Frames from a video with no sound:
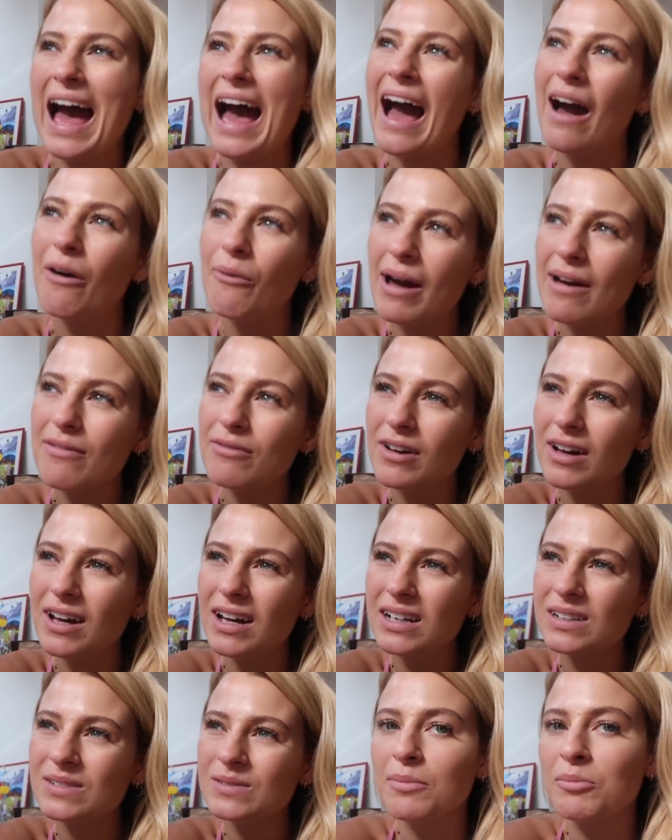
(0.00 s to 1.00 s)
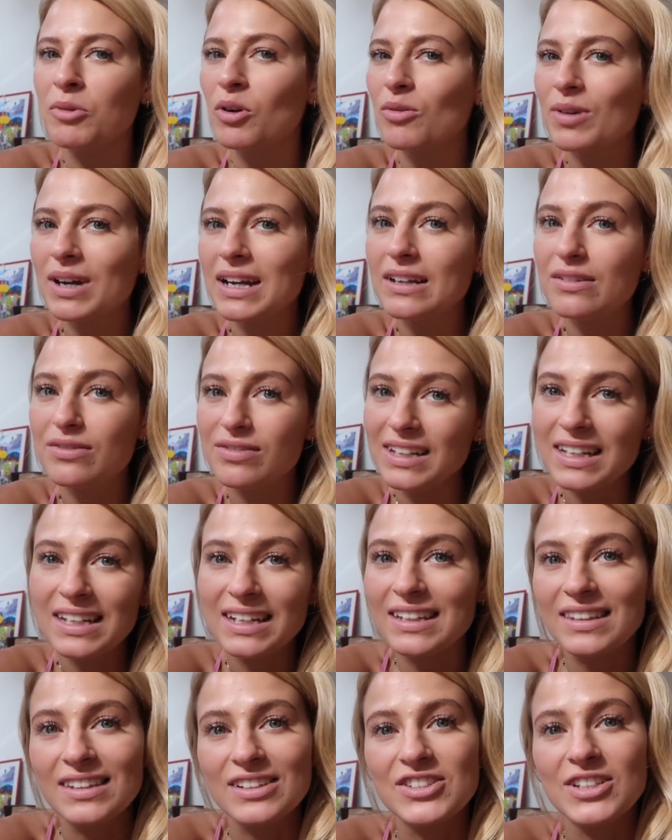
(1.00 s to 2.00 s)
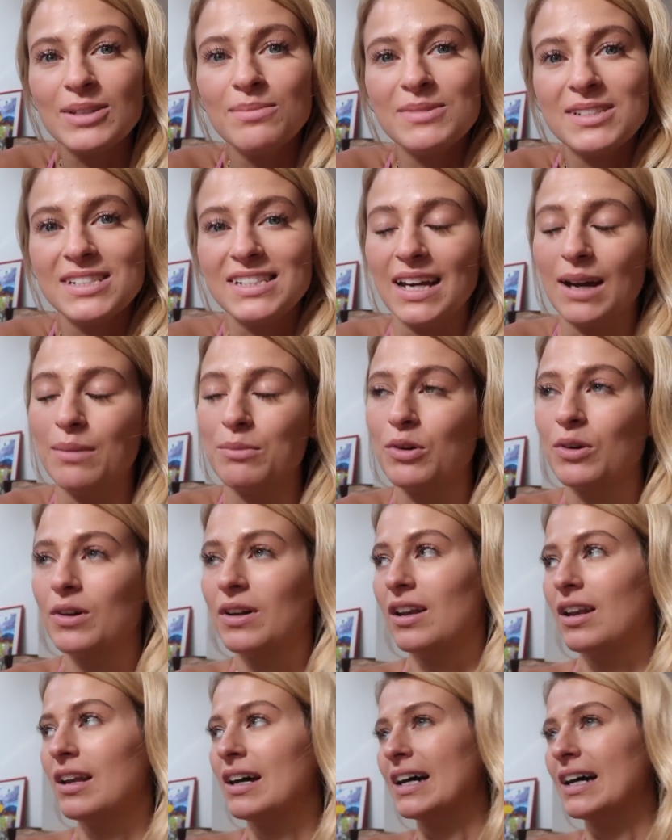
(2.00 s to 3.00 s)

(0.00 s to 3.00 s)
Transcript: However, I'm not really feeling the gym today, I'm not gonna